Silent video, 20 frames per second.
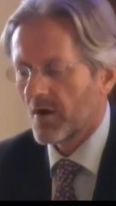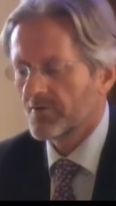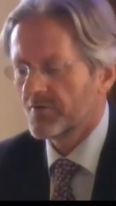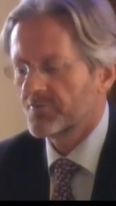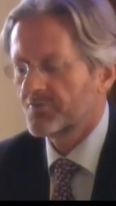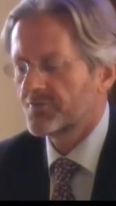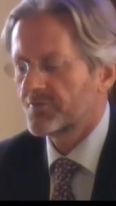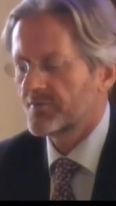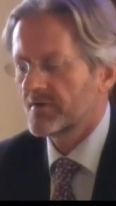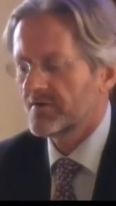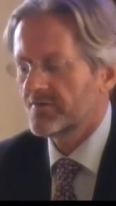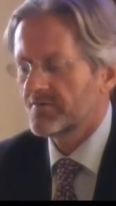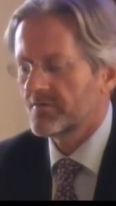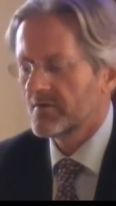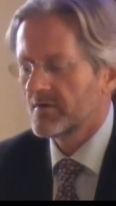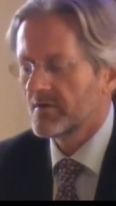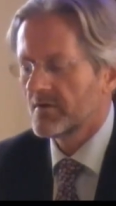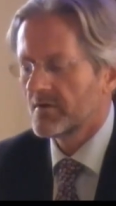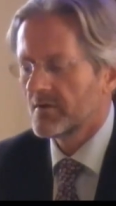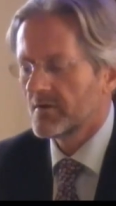monasteries,
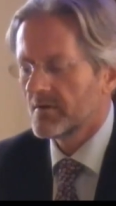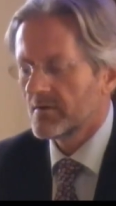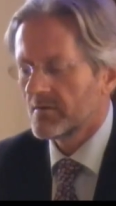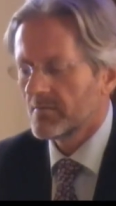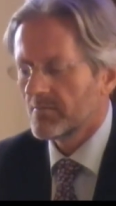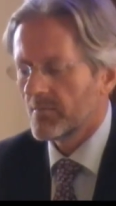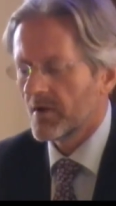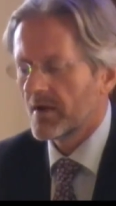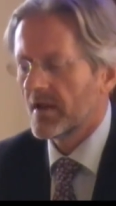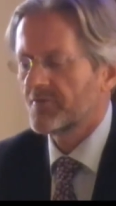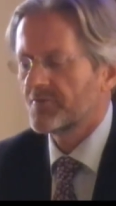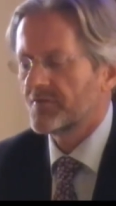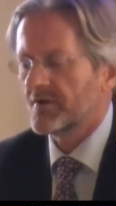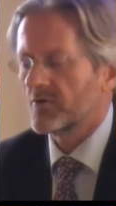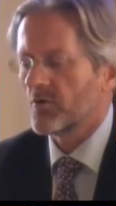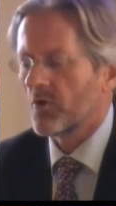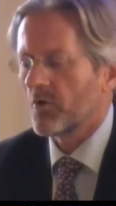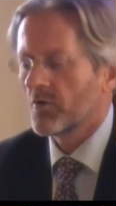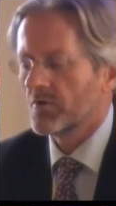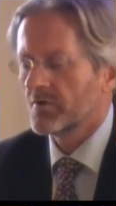
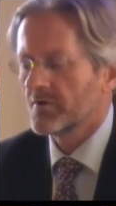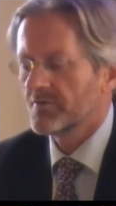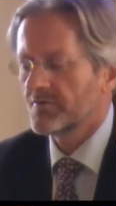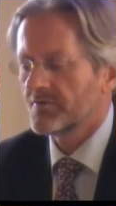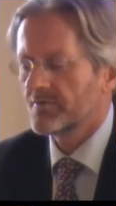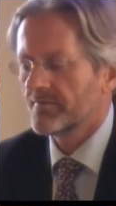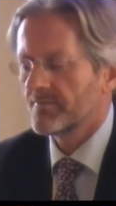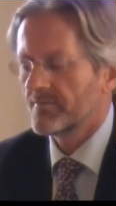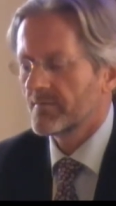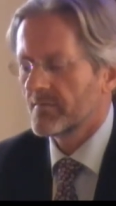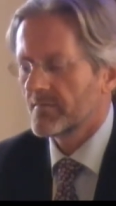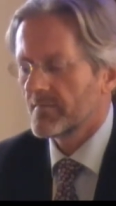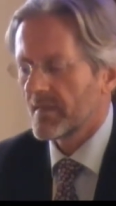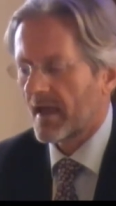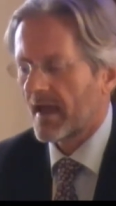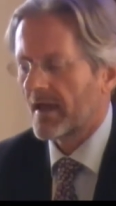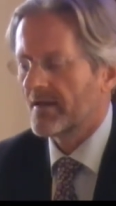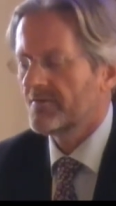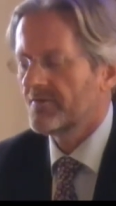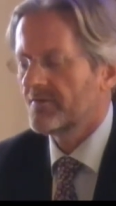monastic orders,
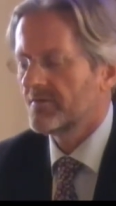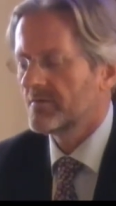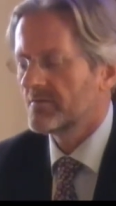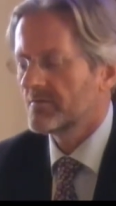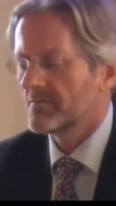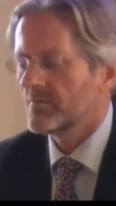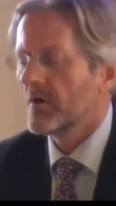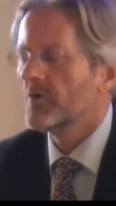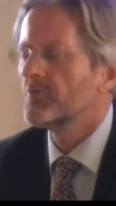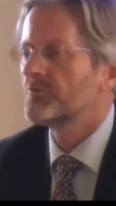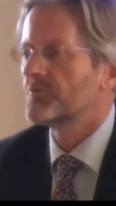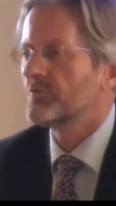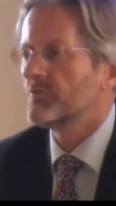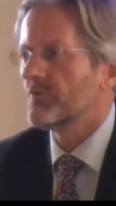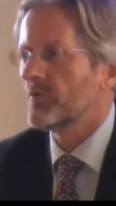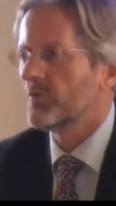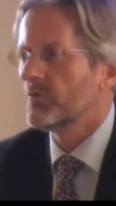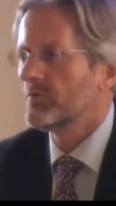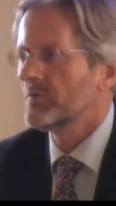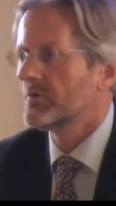and, most
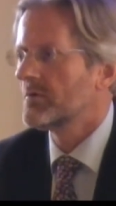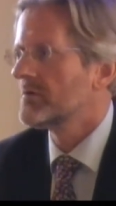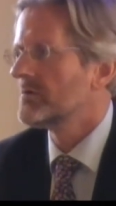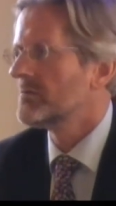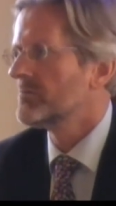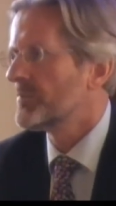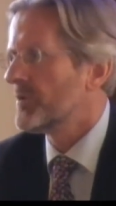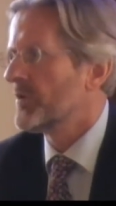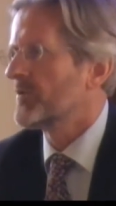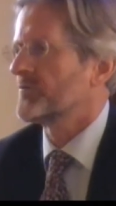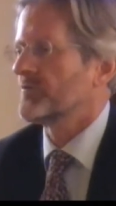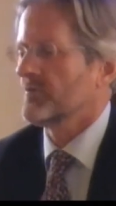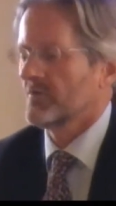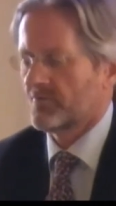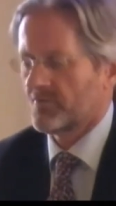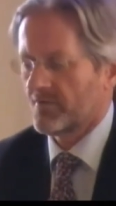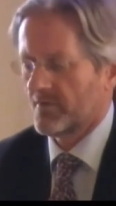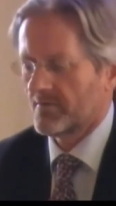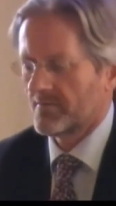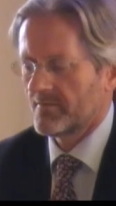of all,
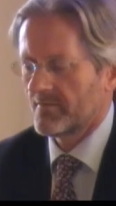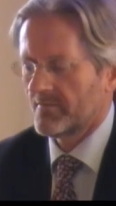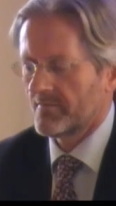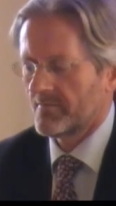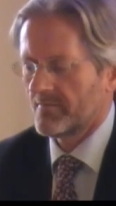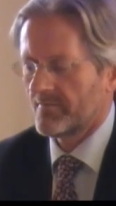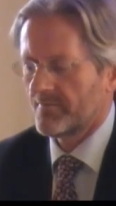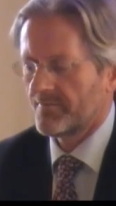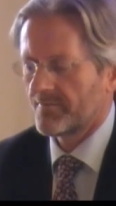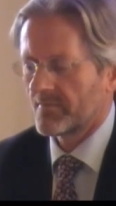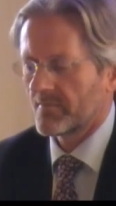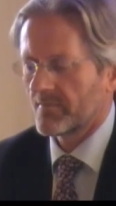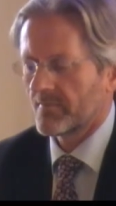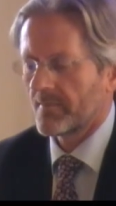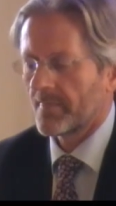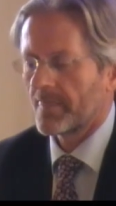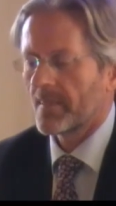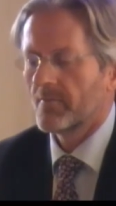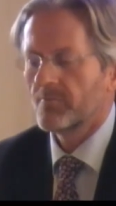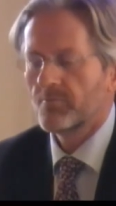persons.
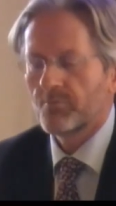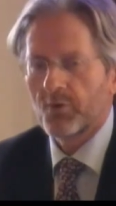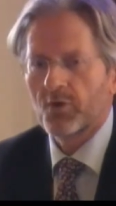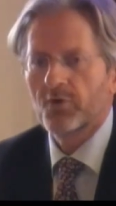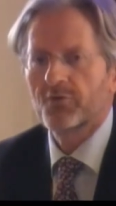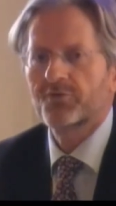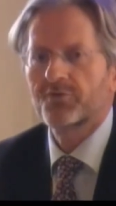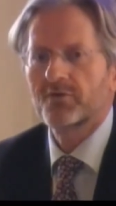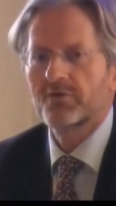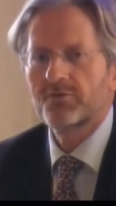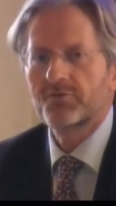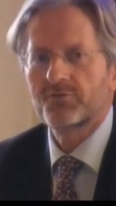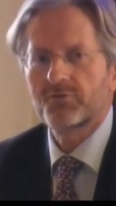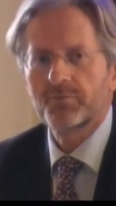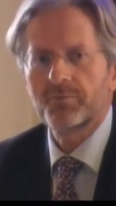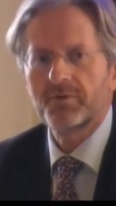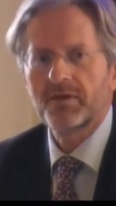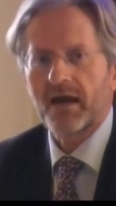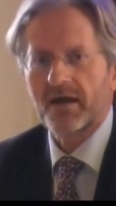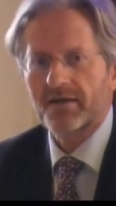Persons
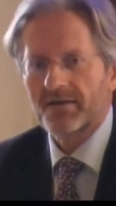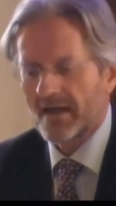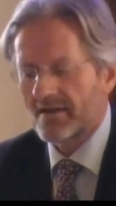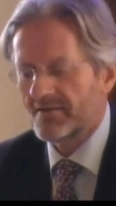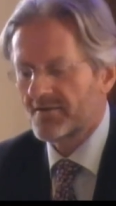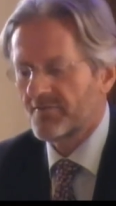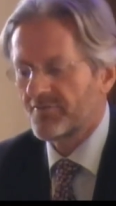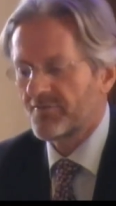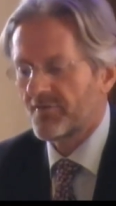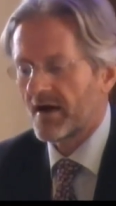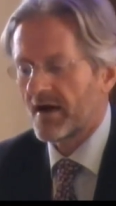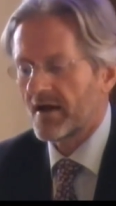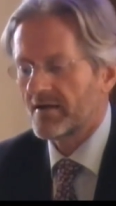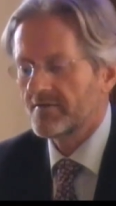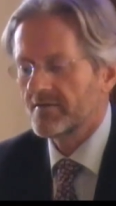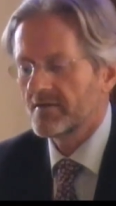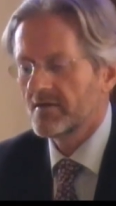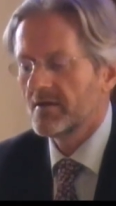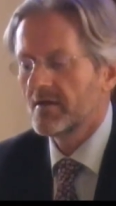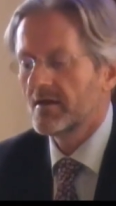to be
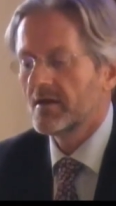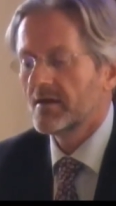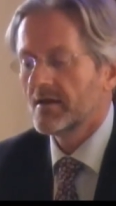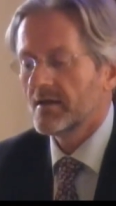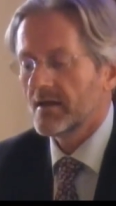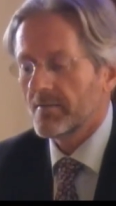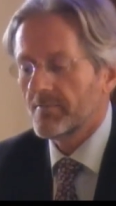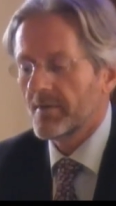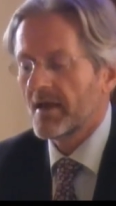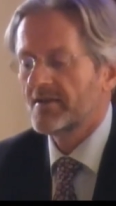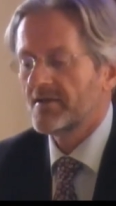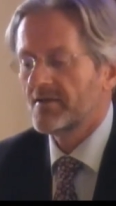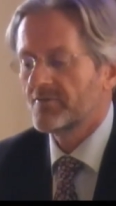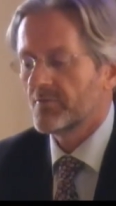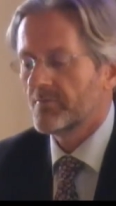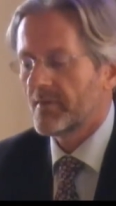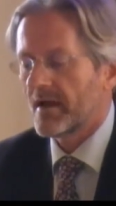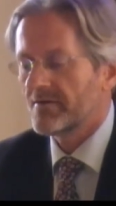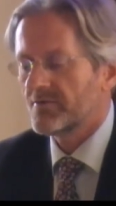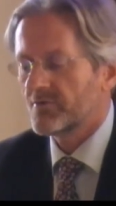identified in
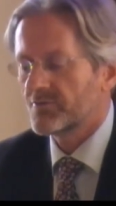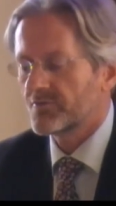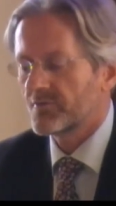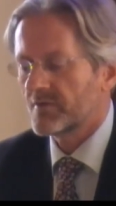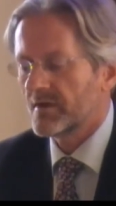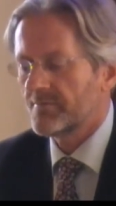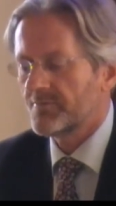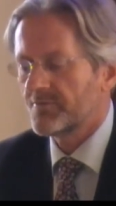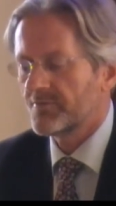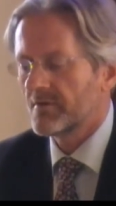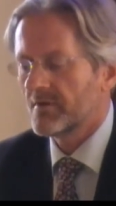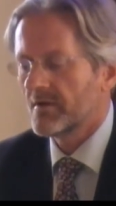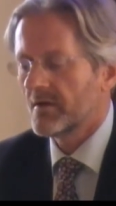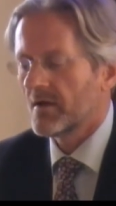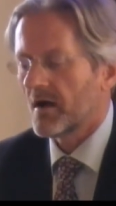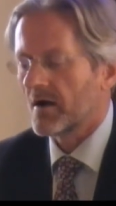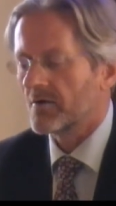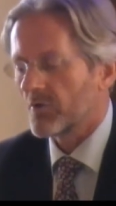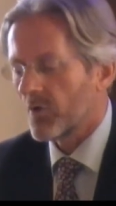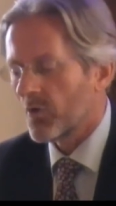medieval manuscripts
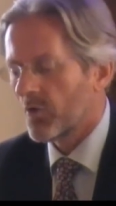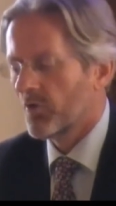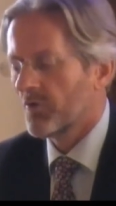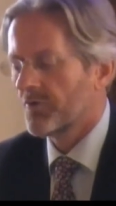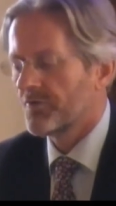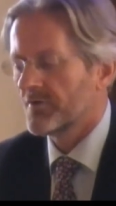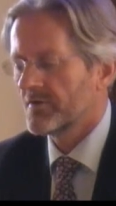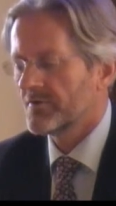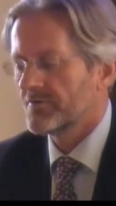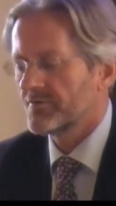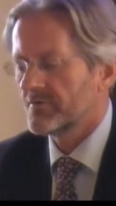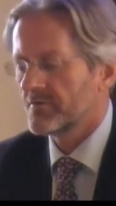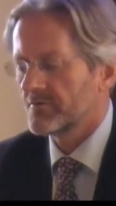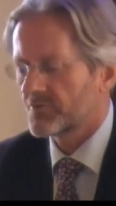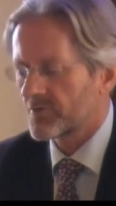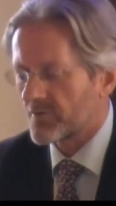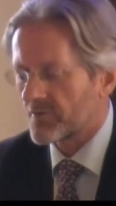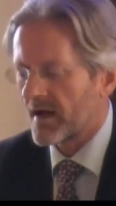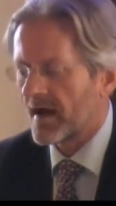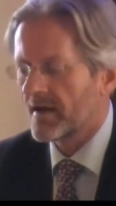are authors,
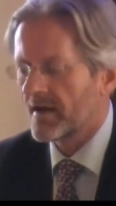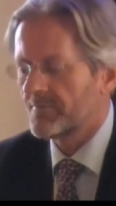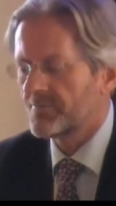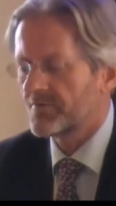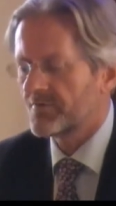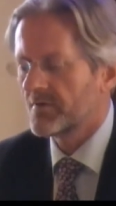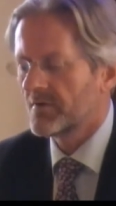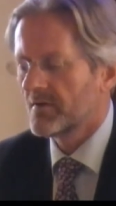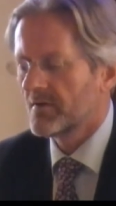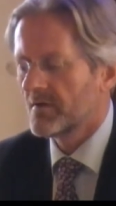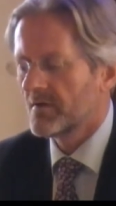scribes,